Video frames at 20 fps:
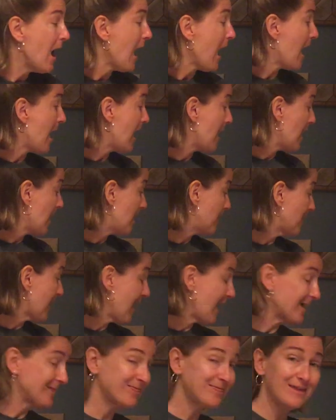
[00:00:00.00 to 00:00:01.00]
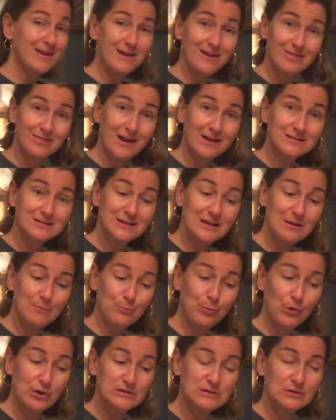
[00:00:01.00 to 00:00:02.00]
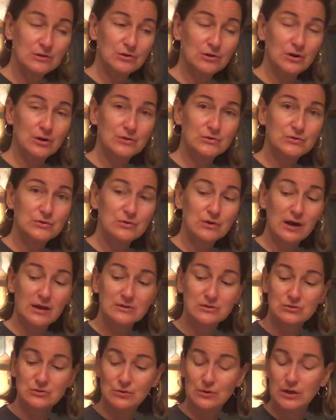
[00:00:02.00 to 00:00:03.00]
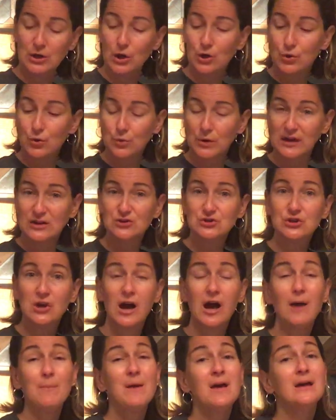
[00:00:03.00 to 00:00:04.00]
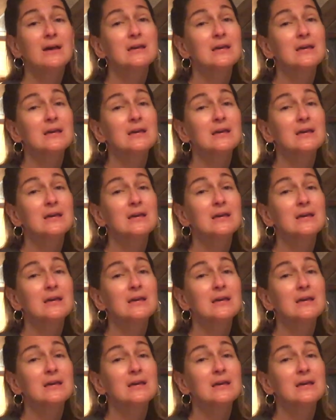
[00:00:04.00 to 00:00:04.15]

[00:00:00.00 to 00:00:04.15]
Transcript: I think that's it, boys and girls. You guys are doing a great job.